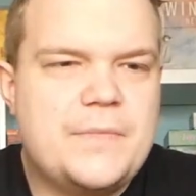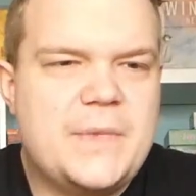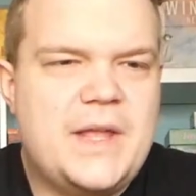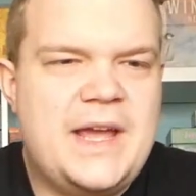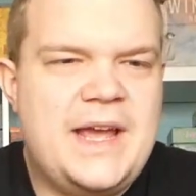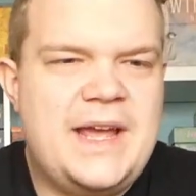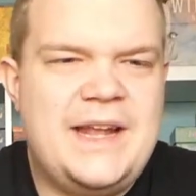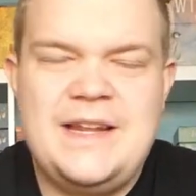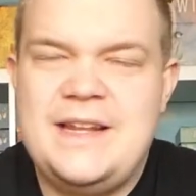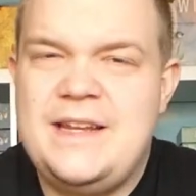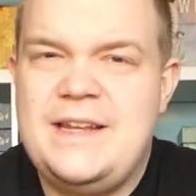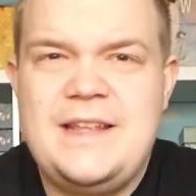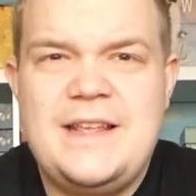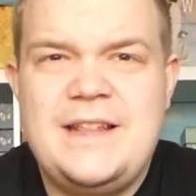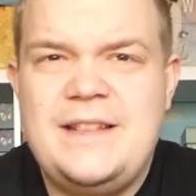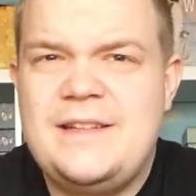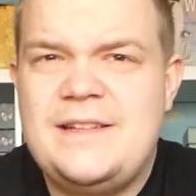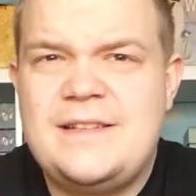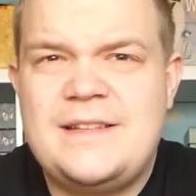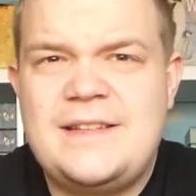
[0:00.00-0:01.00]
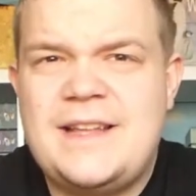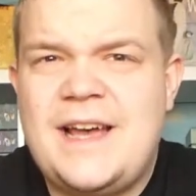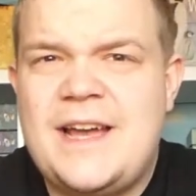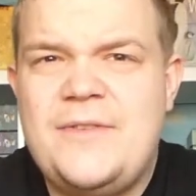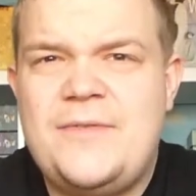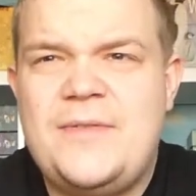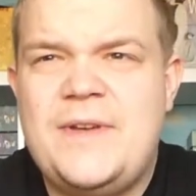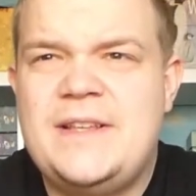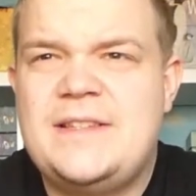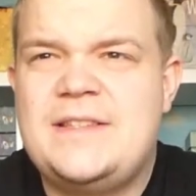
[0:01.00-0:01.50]
And in the end, the die
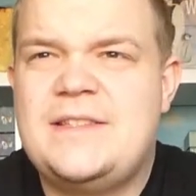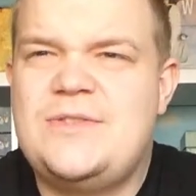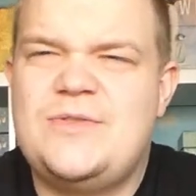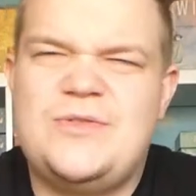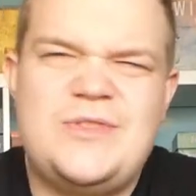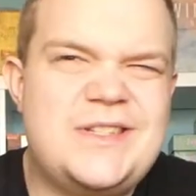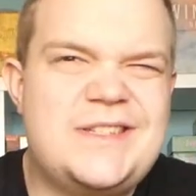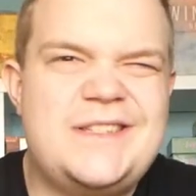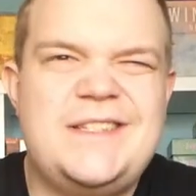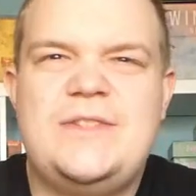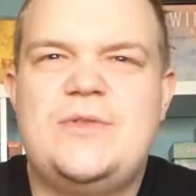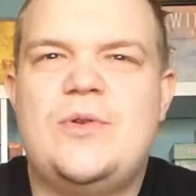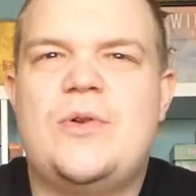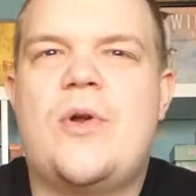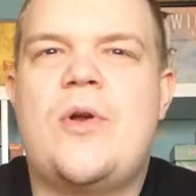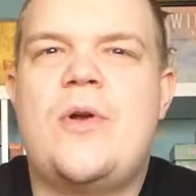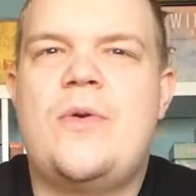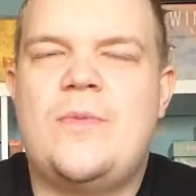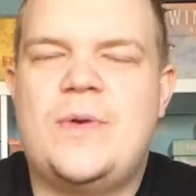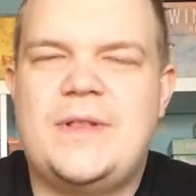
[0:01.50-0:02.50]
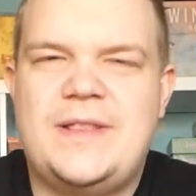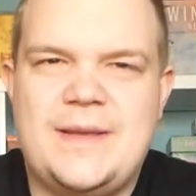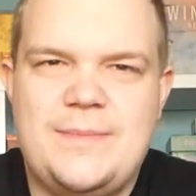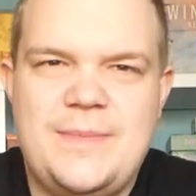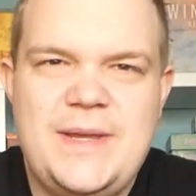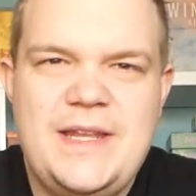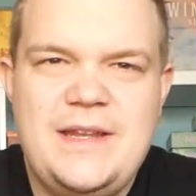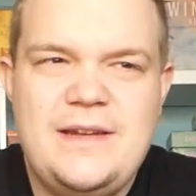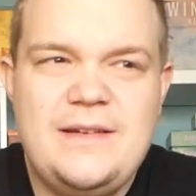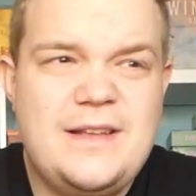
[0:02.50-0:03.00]
faces, you just need to learn what they
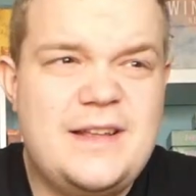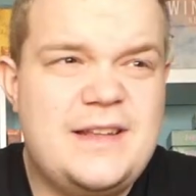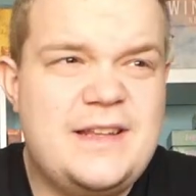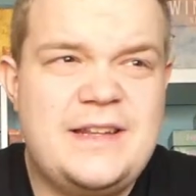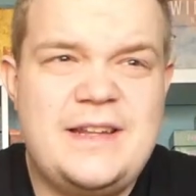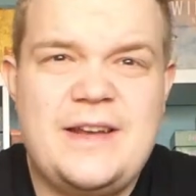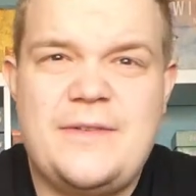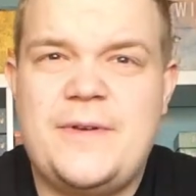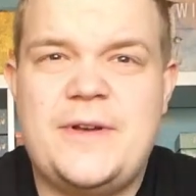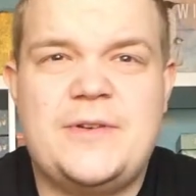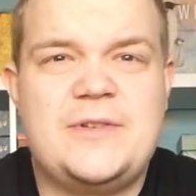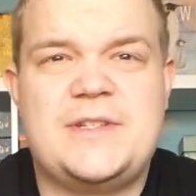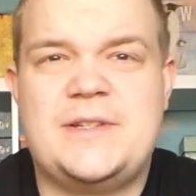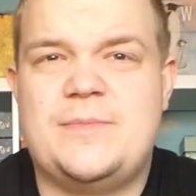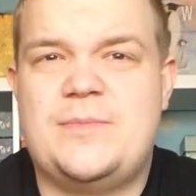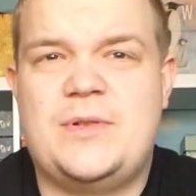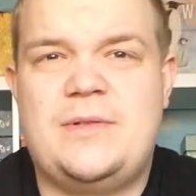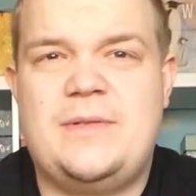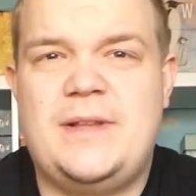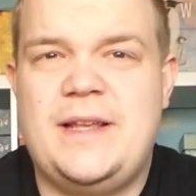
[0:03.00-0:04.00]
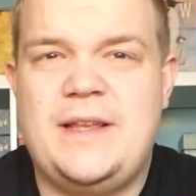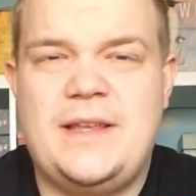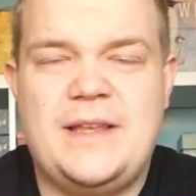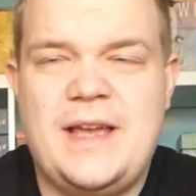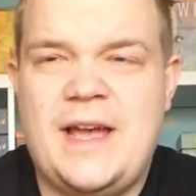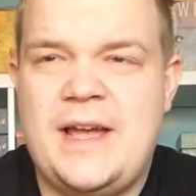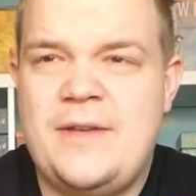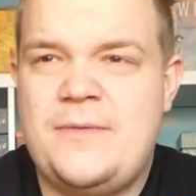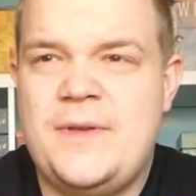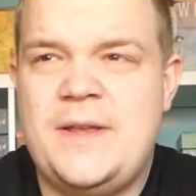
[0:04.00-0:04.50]
mean, and then they're very simple. Like,
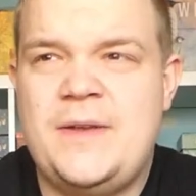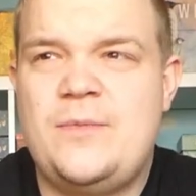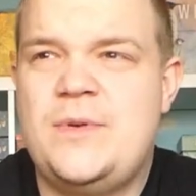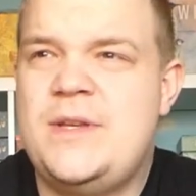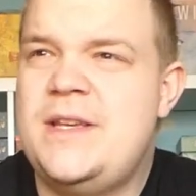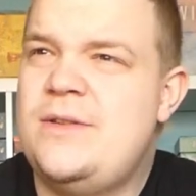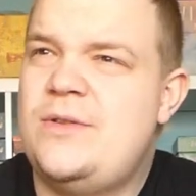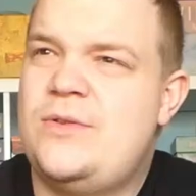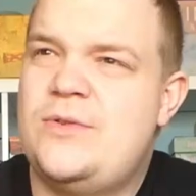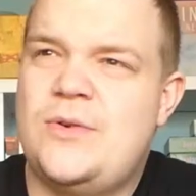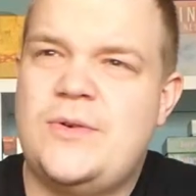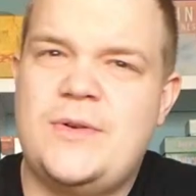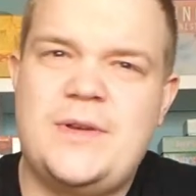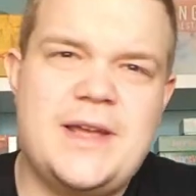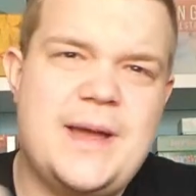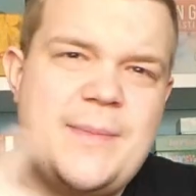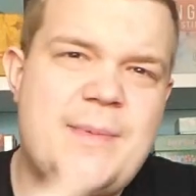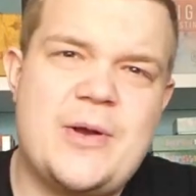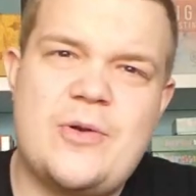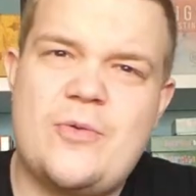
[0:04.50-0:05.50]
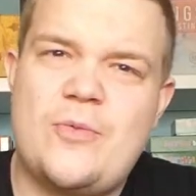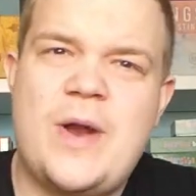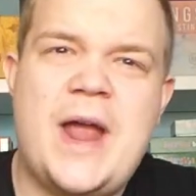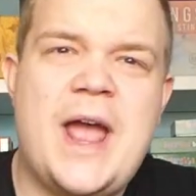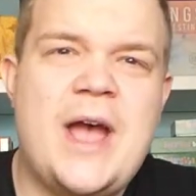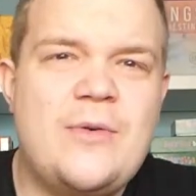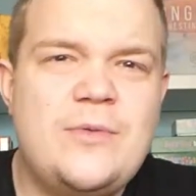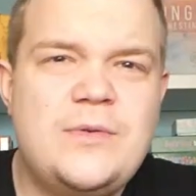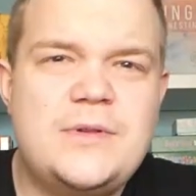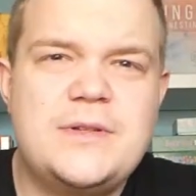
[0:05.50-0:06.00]
I think we took about a
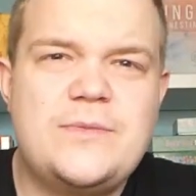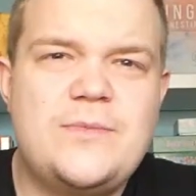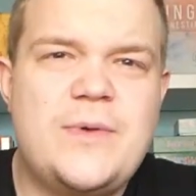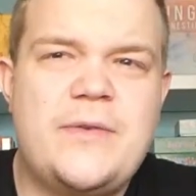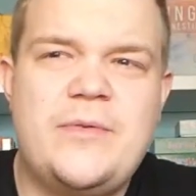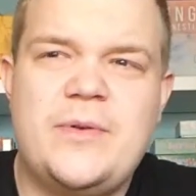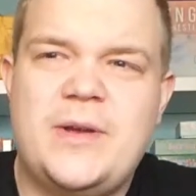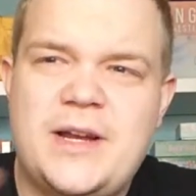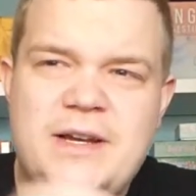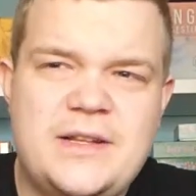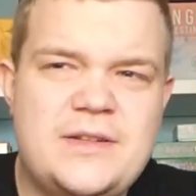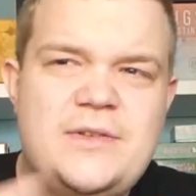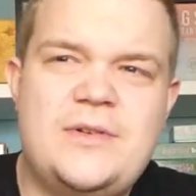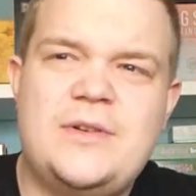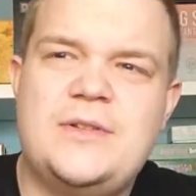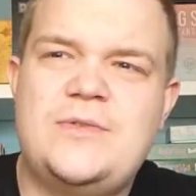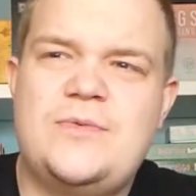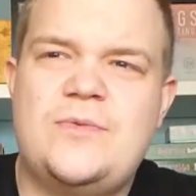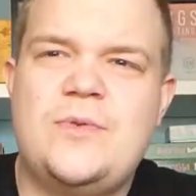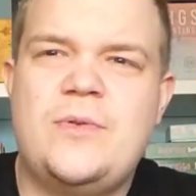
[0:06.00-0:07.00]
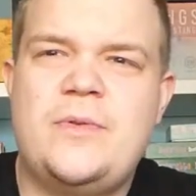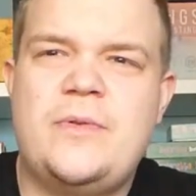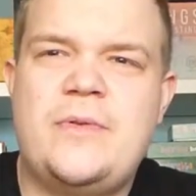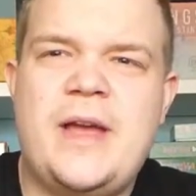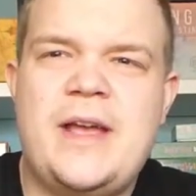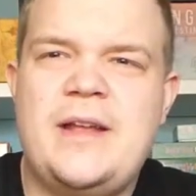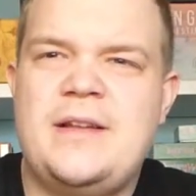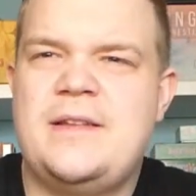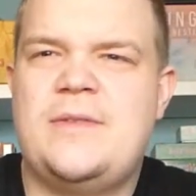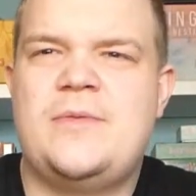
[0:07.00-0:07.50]
round where everybody got to roll the
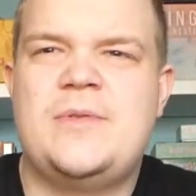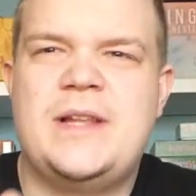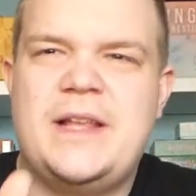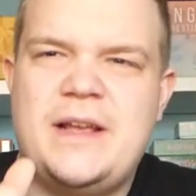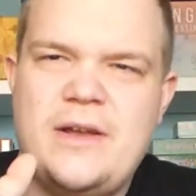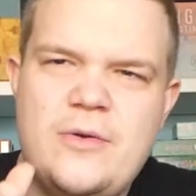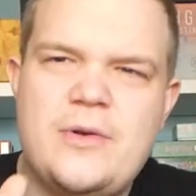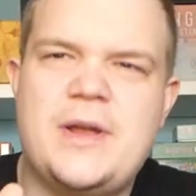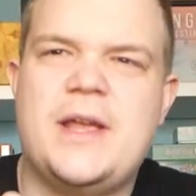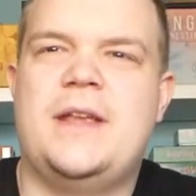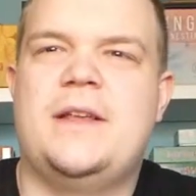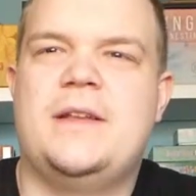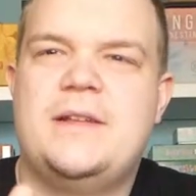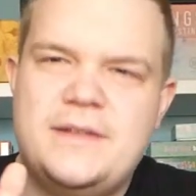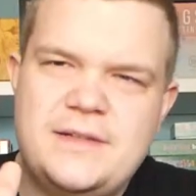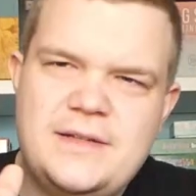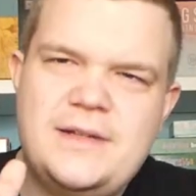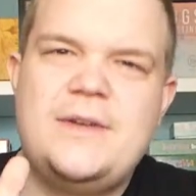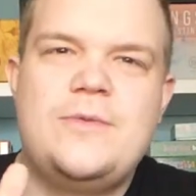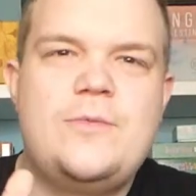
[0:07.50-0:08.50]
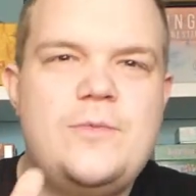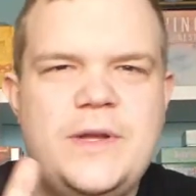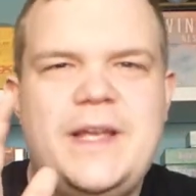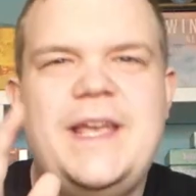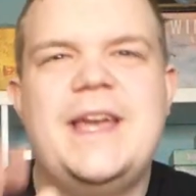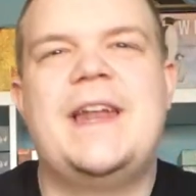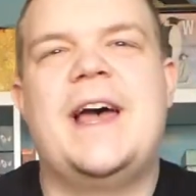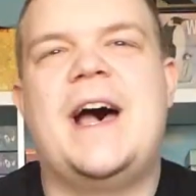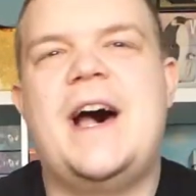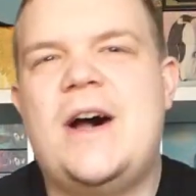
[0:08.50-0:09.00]
die, and then we're like, okay, we
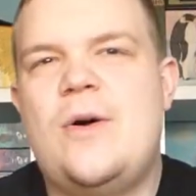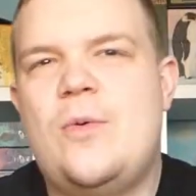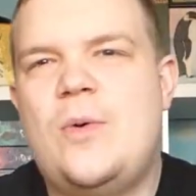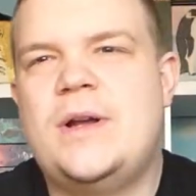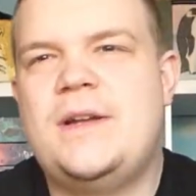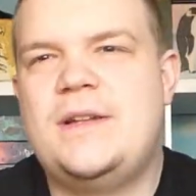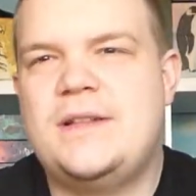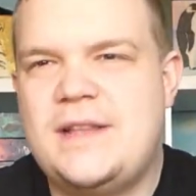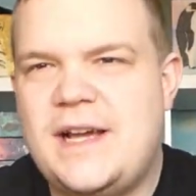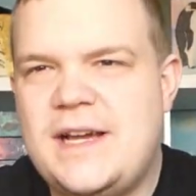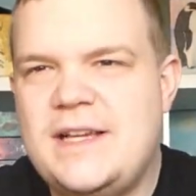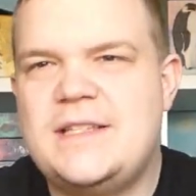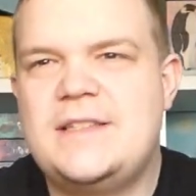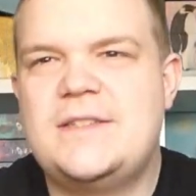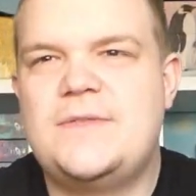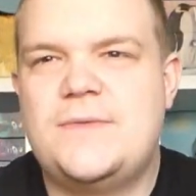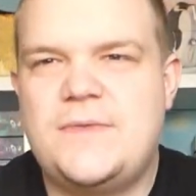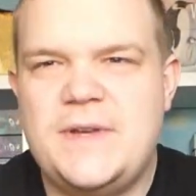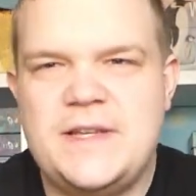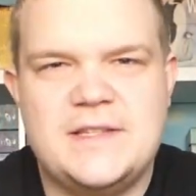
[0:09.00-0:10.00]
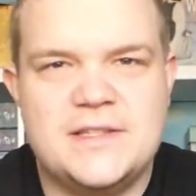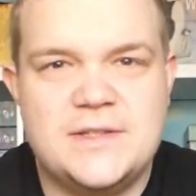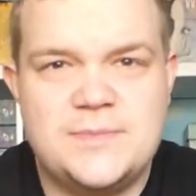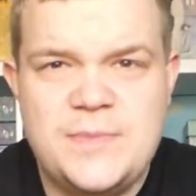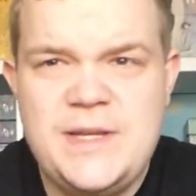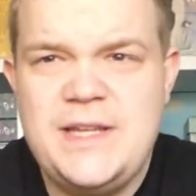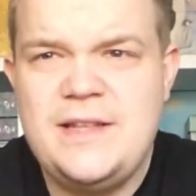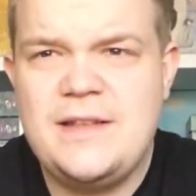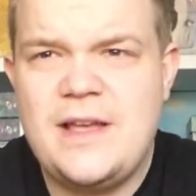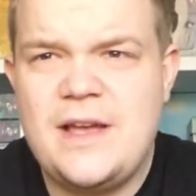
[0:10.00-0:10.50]
get what the dice faces
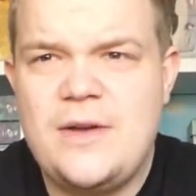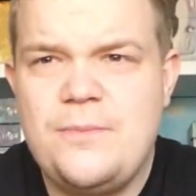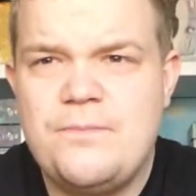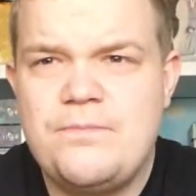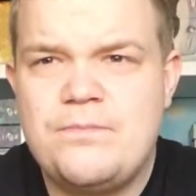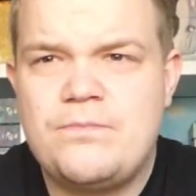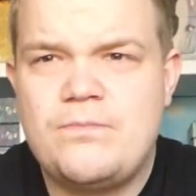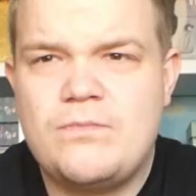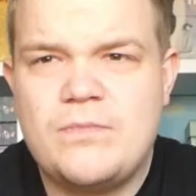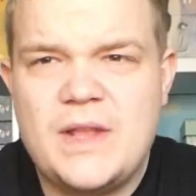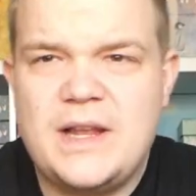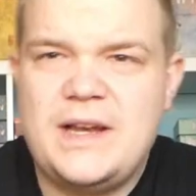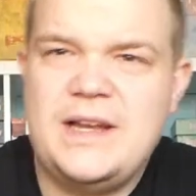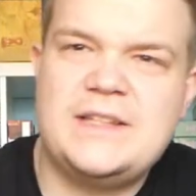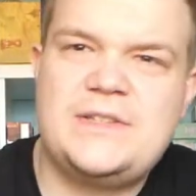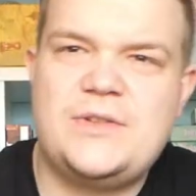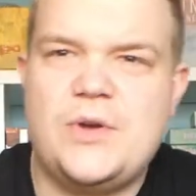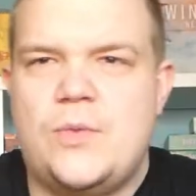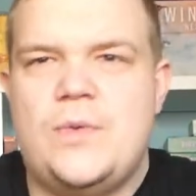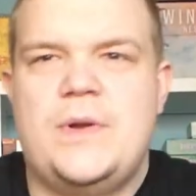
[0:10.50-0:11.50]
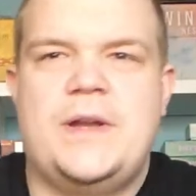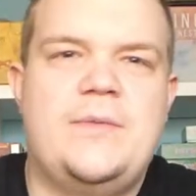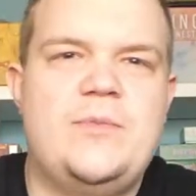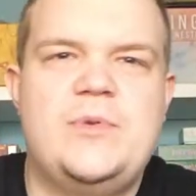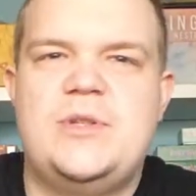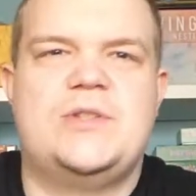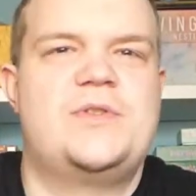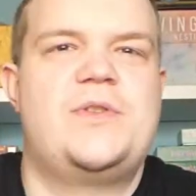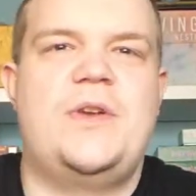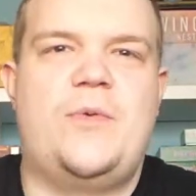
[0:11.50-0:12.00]
mean now, let's go. And then
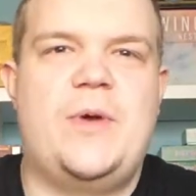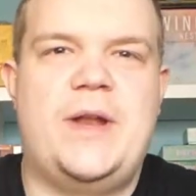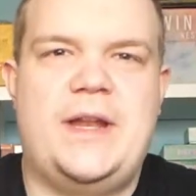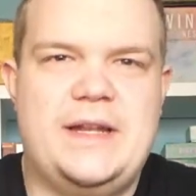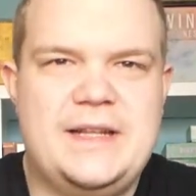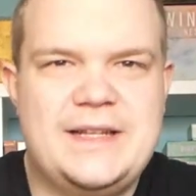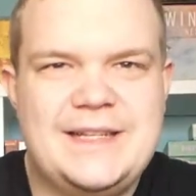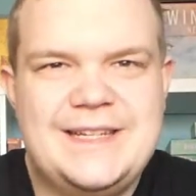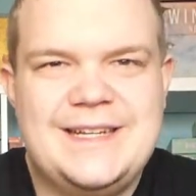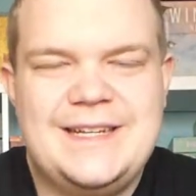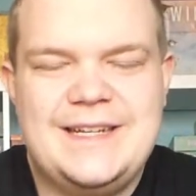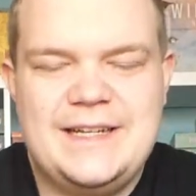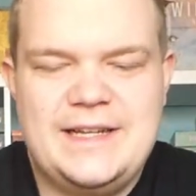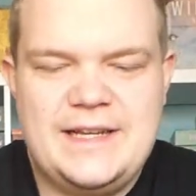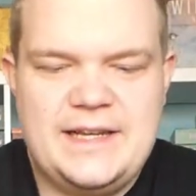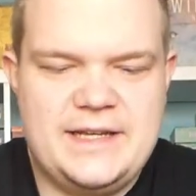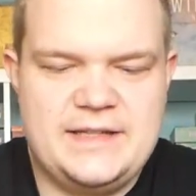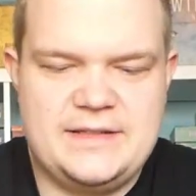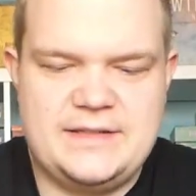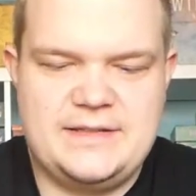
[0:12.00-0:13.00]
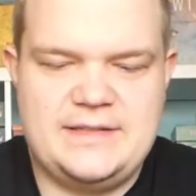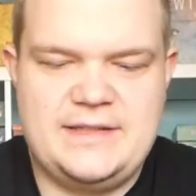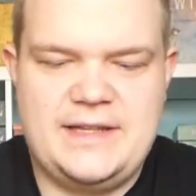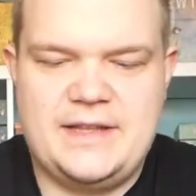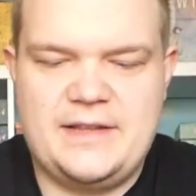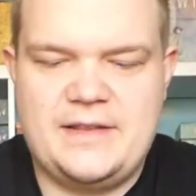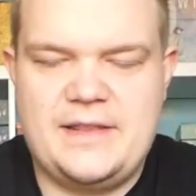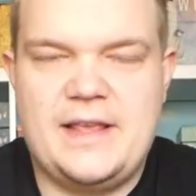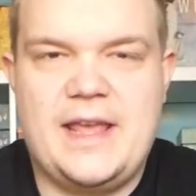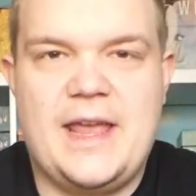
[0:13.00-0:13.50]
we just went until the
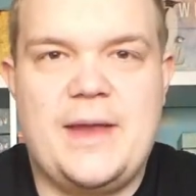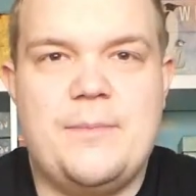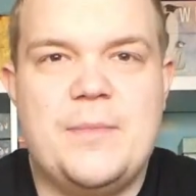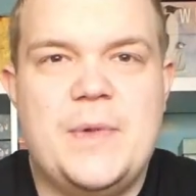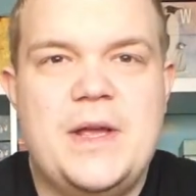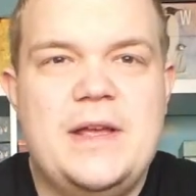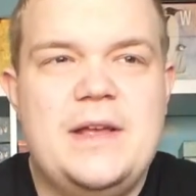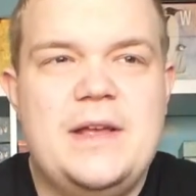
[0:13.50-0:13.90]
end of the game.